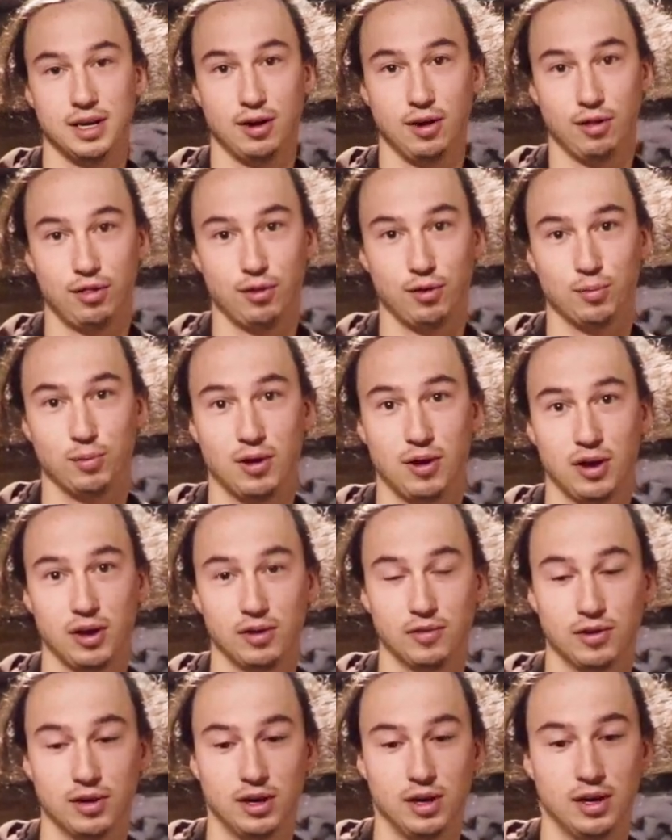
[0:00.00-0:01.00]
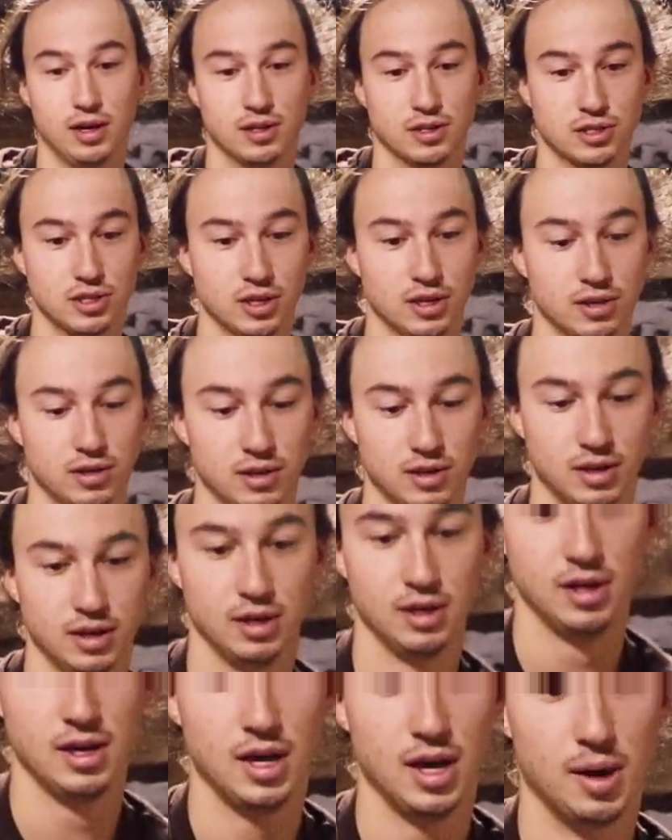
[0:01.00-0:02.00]
our third walleye overall. So
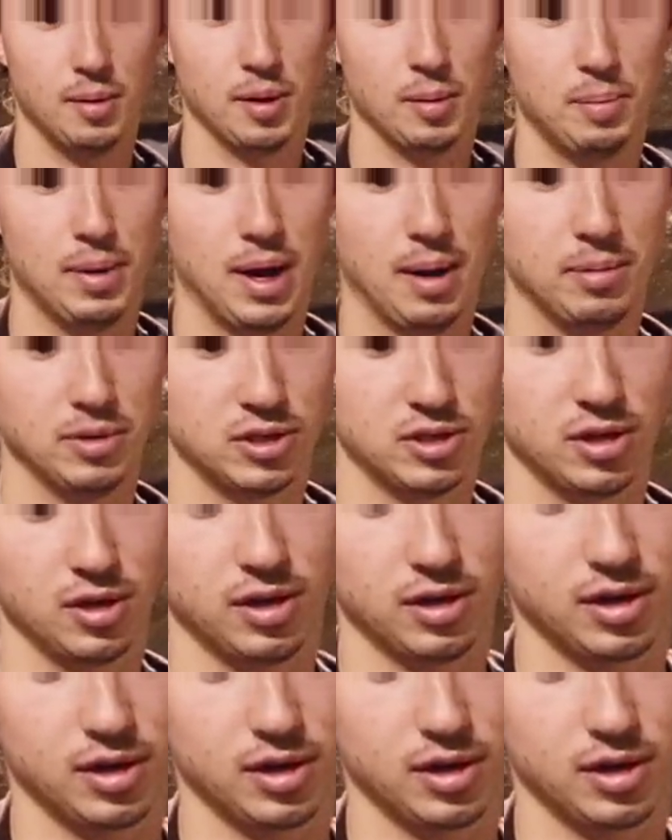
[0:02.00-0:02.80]
I'm gonna pop this hook